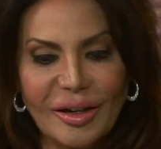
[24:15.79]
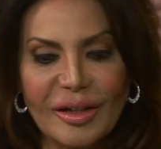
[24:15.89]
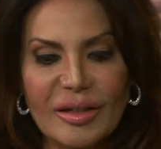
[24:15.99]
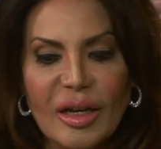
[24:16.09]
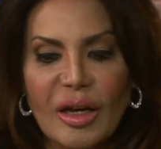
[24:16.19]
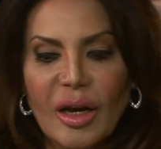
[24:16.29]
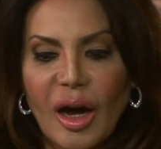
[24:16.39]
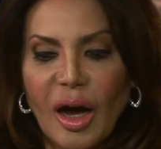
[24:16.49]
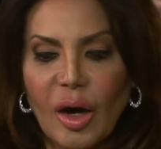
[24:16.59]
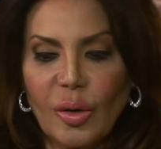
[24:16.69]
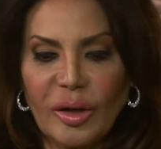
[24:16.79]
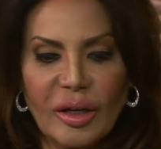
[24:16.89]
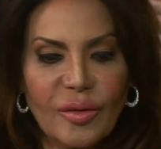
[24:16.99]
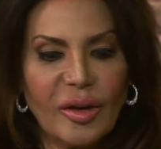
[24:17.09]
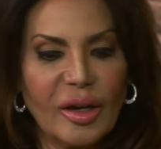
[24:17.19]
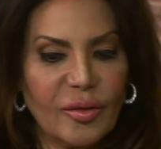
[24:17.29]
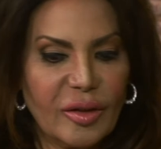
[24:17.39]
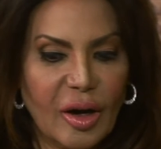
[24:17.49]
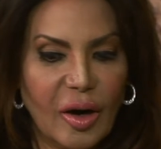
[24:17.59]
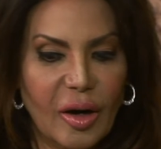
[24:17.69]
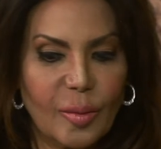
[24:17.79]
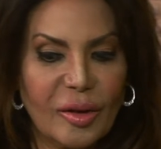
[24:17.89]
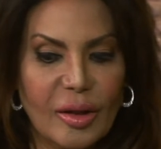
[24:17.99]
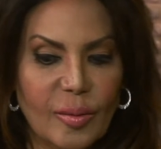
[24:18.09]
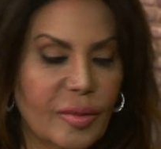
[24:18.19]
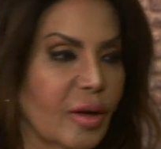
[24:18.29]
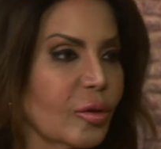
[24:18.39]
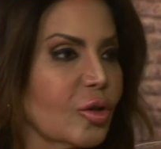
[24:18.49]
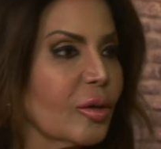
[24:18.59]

is how innovative they are. I mean, they were doing